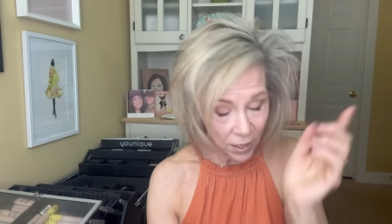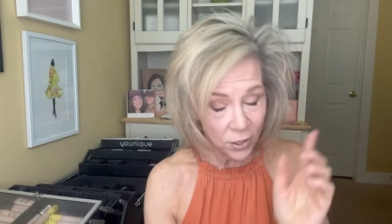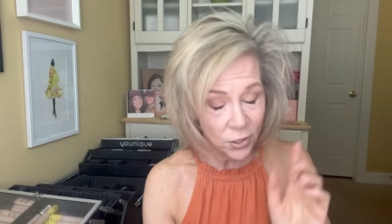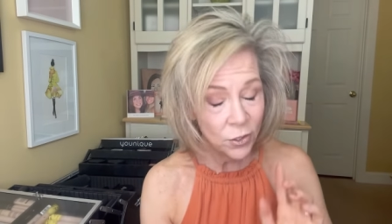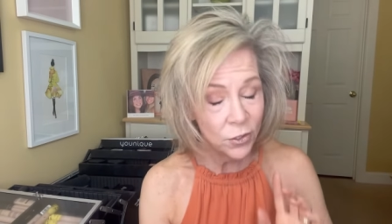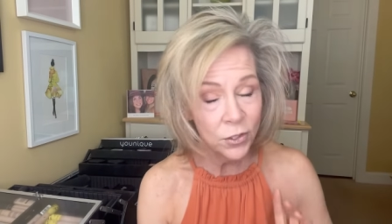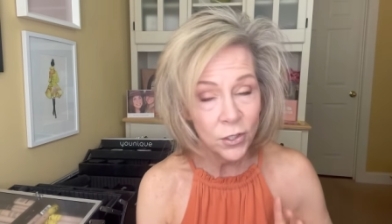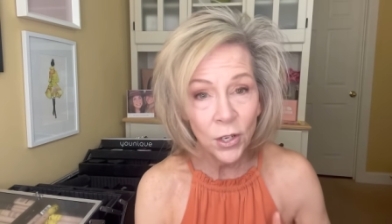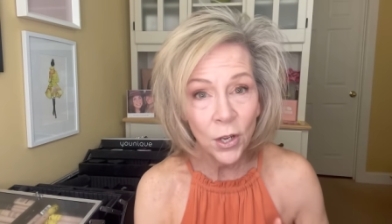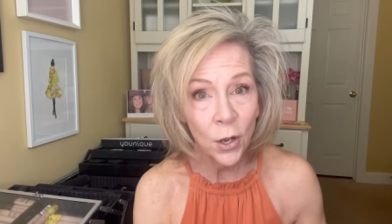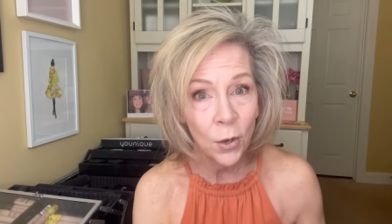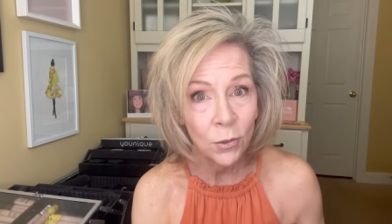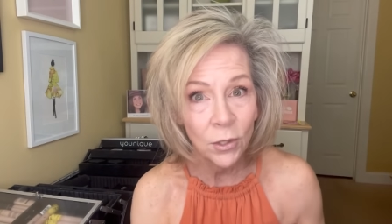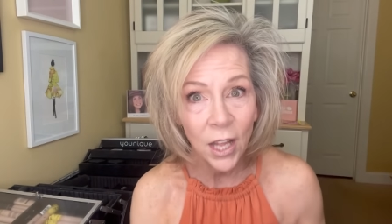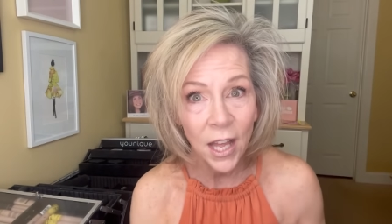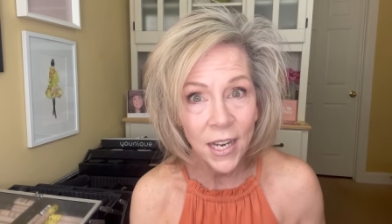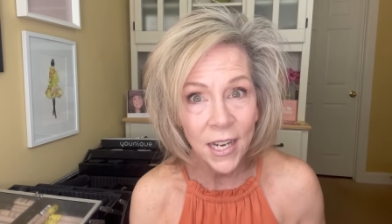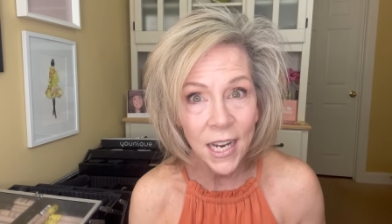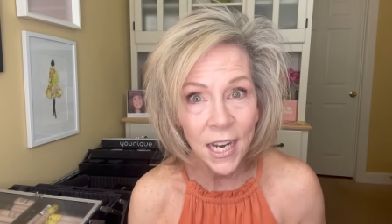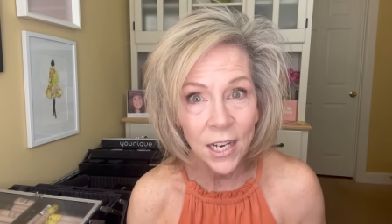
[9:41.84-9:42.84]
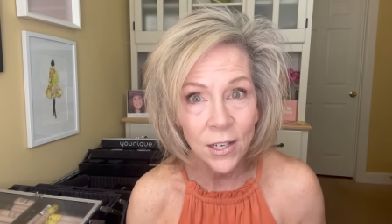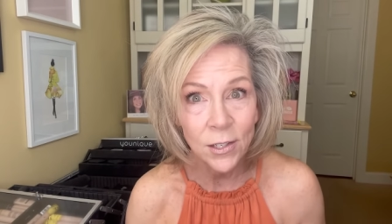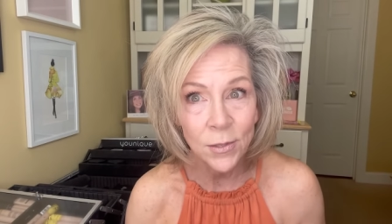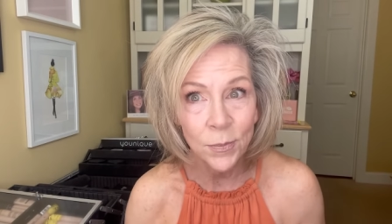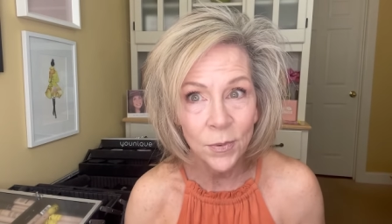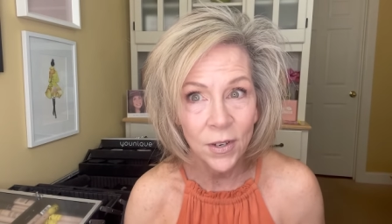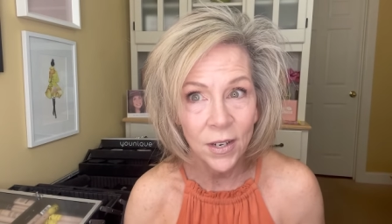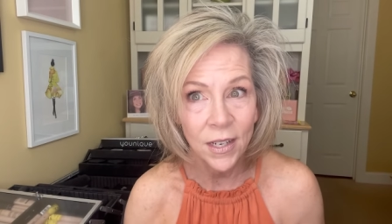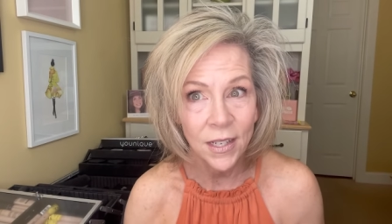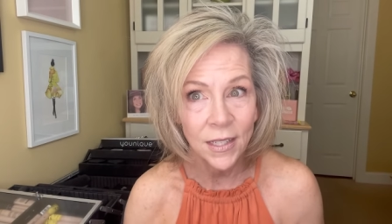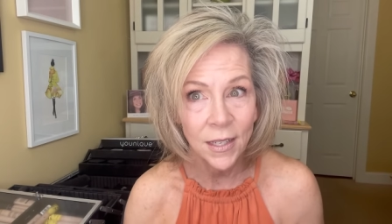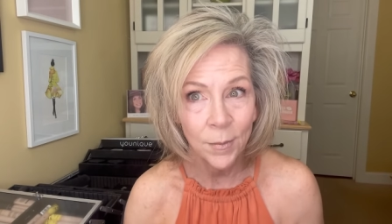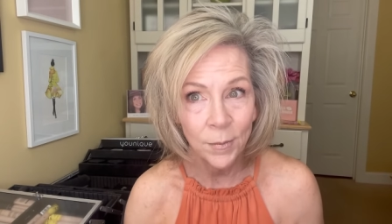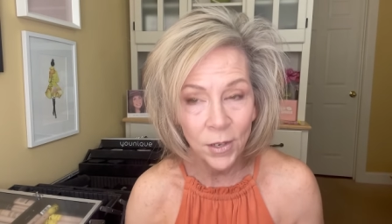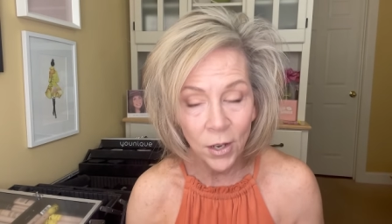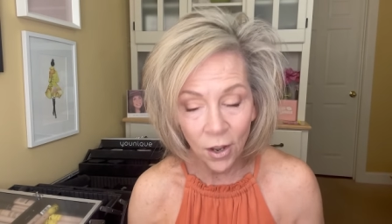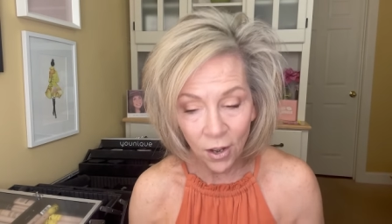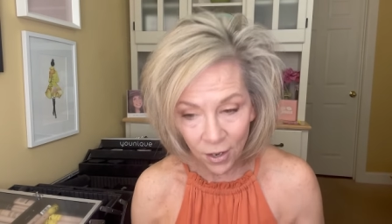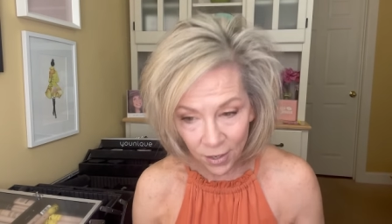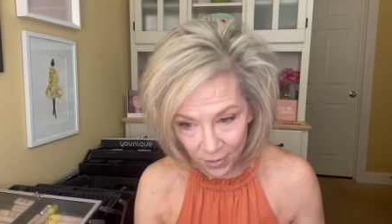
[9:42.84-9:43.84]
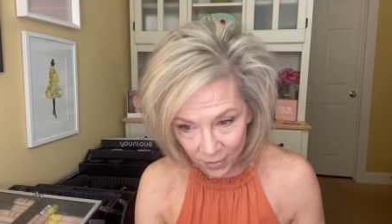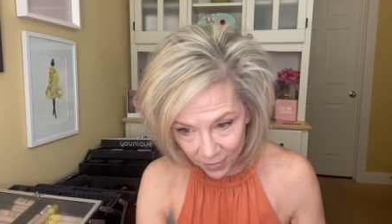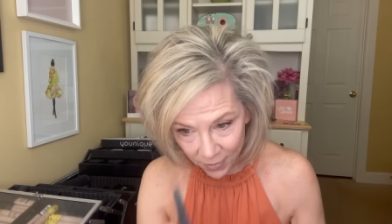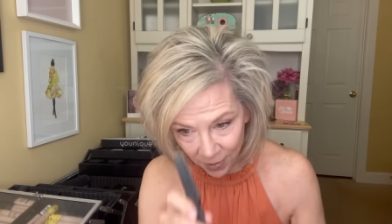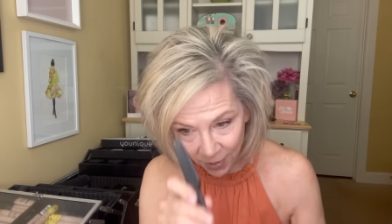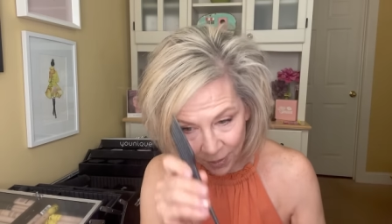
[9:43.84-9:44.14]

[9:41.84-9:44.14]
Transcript: not using a whole lot of hairspray. I'm not.